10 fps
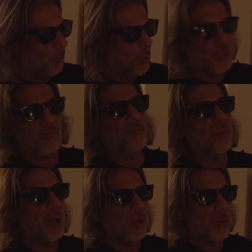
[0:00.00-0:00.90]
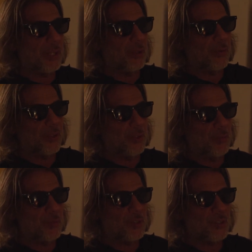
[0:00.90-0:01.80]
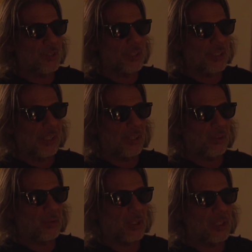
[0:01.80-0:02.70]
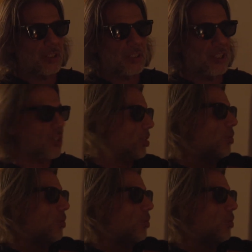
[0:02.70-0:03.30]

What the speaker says: wasn't following the rhythms. He just